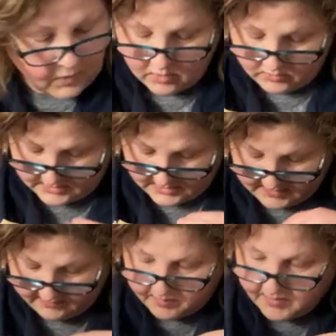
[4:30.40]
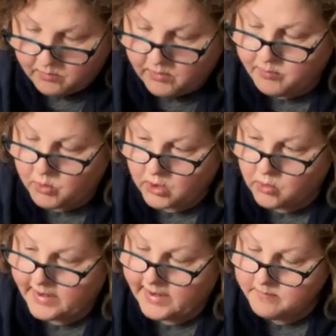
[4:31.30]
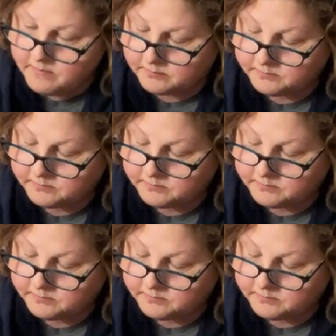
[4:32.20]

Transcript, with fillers: Hold on, I'll give everybody one more, okay?